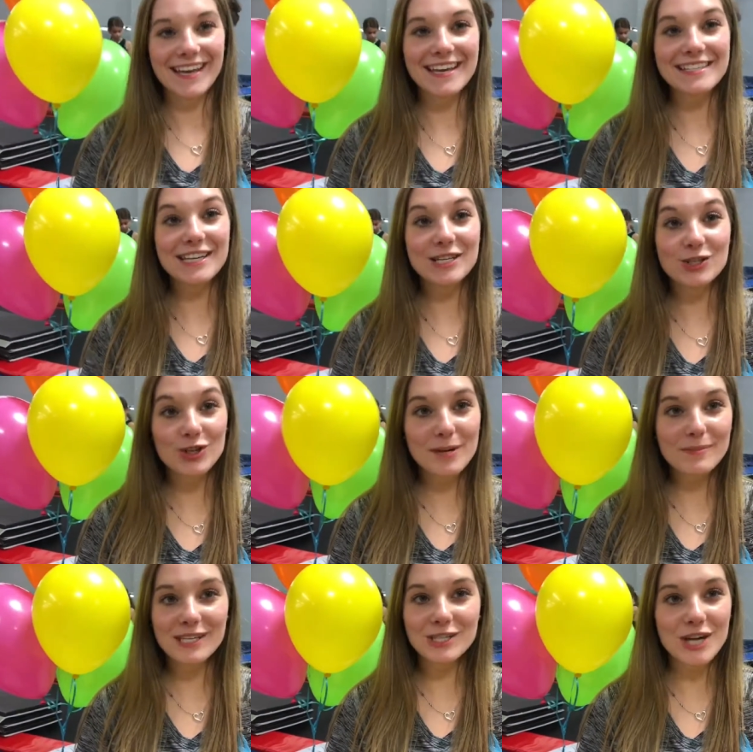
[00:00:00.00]
It's
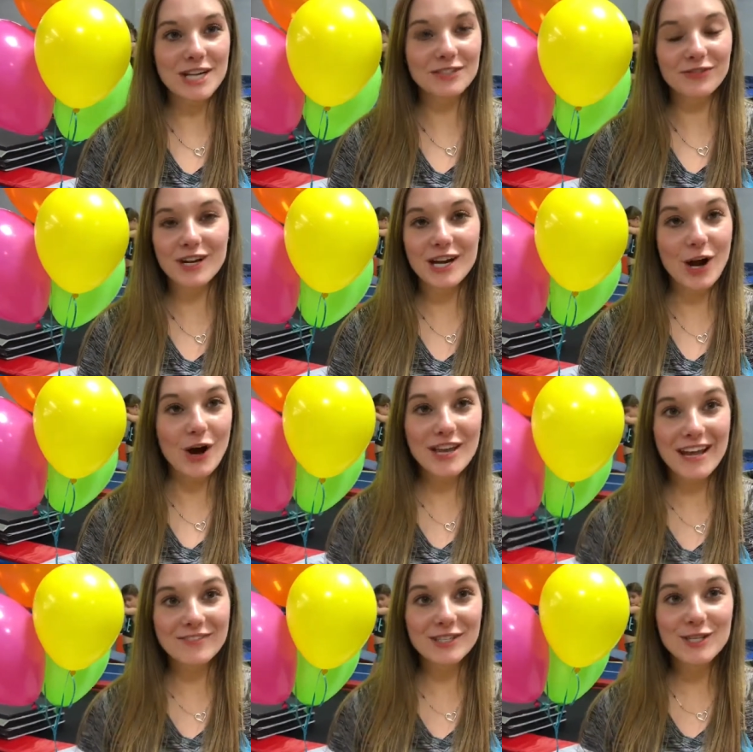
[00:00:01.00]
extremely stress-free and all
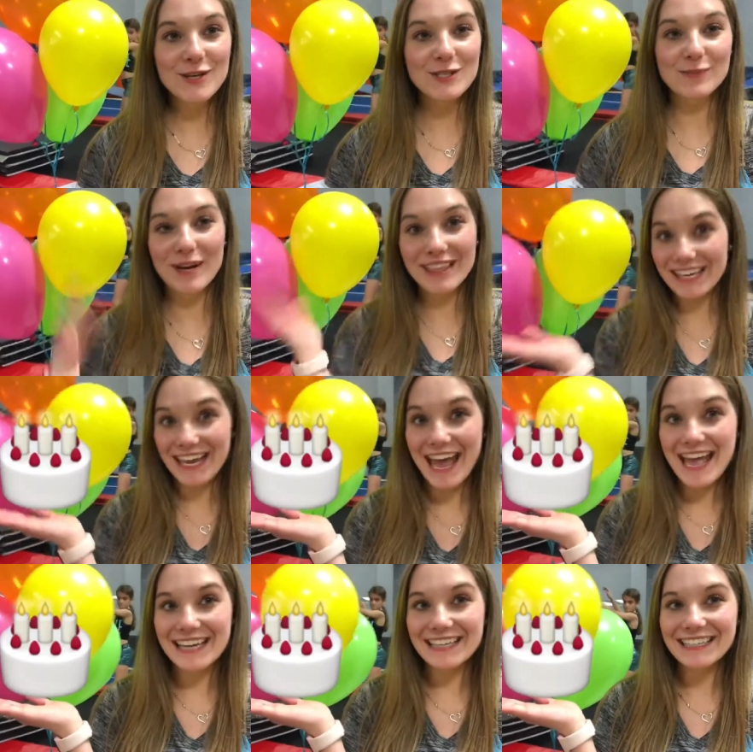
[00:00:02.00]
you have to do is bring the
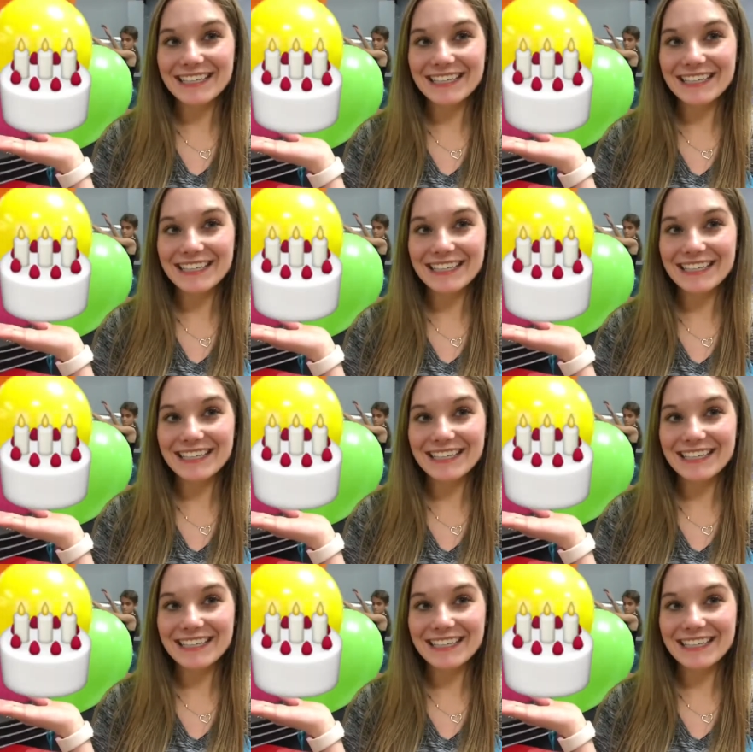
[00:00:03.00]
cake